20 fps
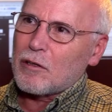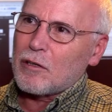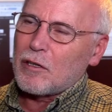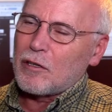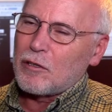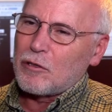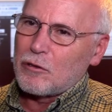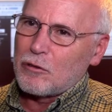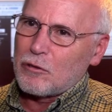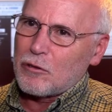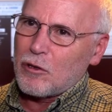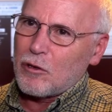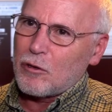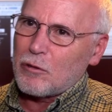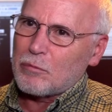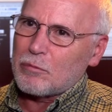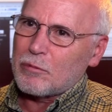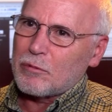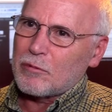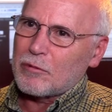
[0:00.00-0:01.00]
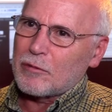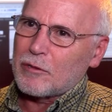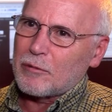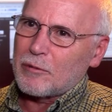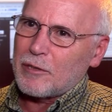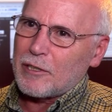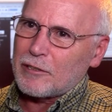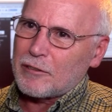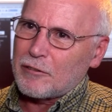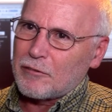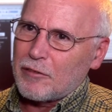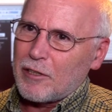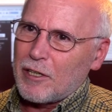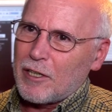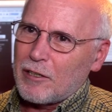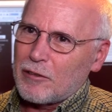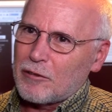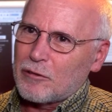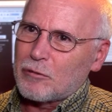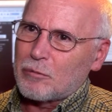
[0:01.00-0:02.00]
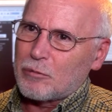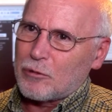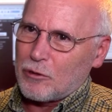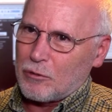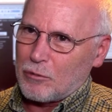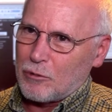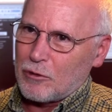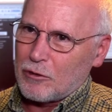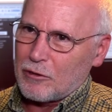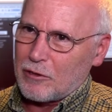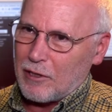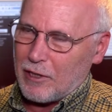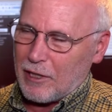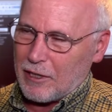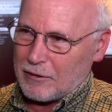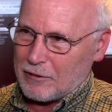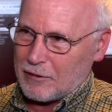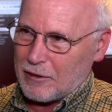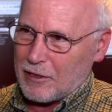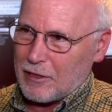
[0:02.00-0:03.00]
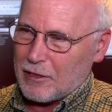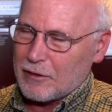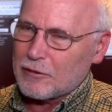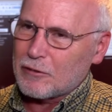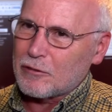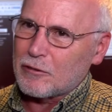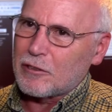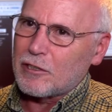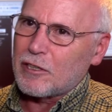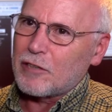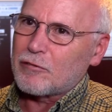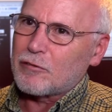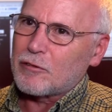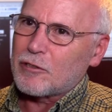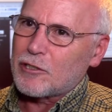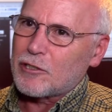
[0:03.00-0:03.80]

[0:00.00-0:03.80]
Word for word: In Europe, the best way to promote excellence to give